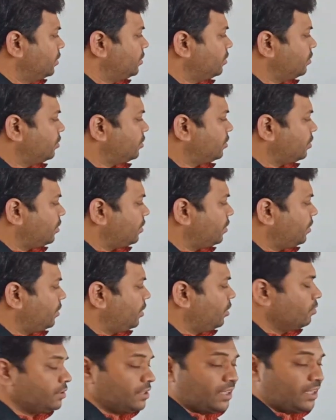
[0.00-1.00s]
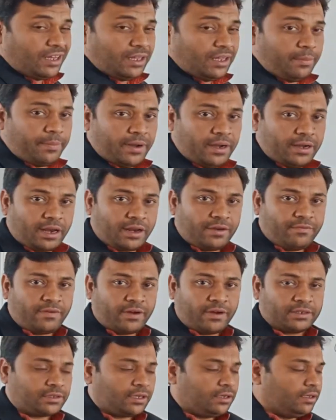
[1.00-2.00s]
So using the built-in
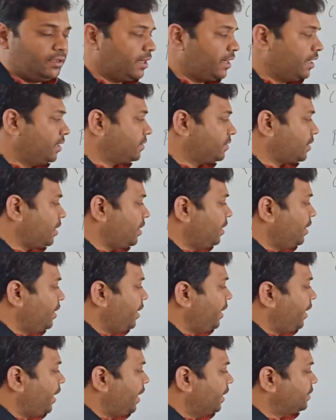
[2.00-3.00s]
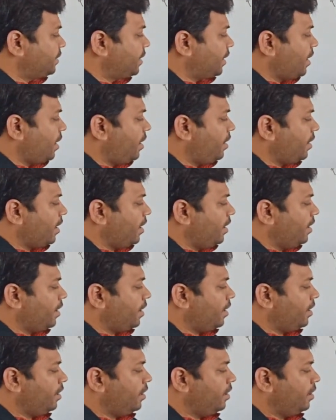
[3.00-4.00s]
function, that is
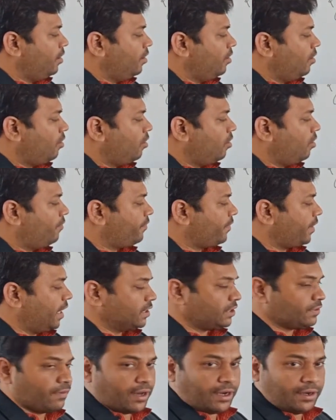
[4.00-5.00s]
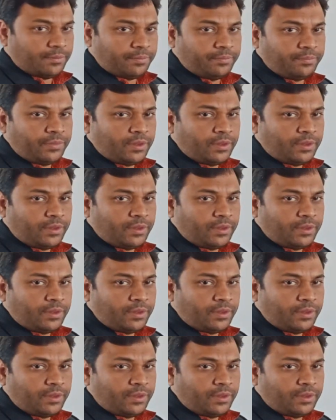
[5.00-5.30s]
strlen of s1.